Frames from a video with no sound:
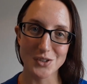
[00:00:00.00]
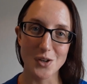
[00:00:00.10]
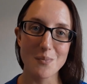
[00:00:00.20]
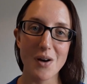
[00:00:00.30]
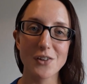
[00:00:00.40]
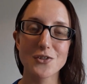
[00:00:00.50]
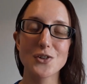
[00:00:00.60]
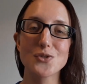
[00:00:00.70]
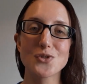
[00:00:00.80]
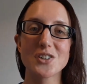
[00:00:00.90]
So
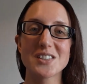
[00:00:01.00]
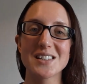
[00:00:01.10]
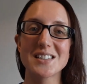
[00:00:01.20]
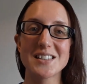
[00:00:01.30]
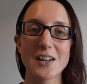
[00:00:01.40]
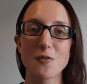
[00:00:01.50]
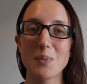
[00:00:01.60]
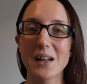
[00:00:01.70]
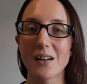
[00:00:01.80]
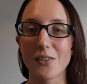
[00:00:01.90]
micronutrients, instead of
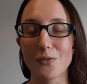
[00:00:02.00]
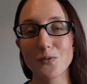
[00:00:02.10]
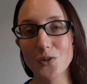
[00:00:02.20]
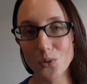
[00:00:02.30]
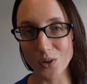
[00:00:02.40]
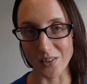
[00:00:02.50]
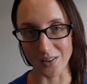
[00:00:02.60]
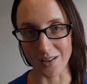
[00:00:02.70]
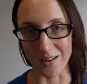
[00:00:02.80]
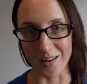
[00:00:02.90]
being like the fuel in
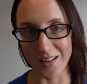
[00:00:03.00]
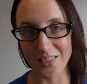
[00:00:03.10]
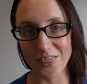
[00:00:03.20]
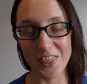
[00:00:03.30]
the car,